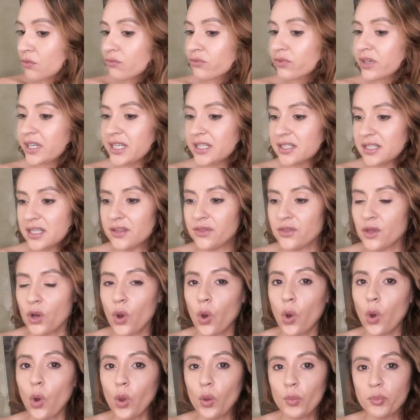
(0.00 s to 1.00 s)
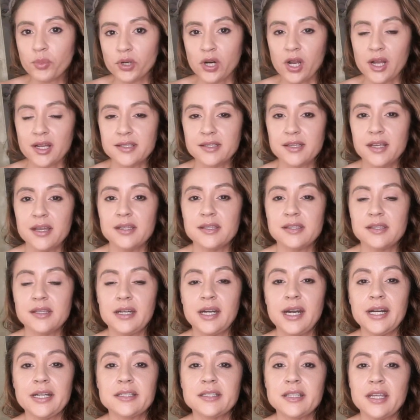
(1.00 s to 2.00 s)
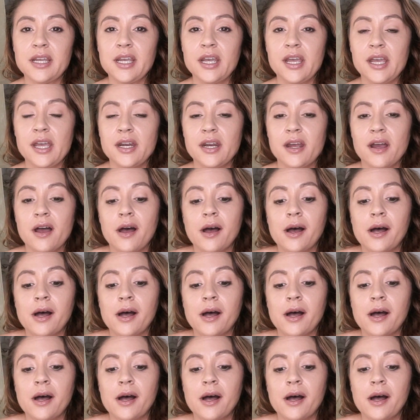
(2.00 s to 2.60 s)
redid the whole process that I did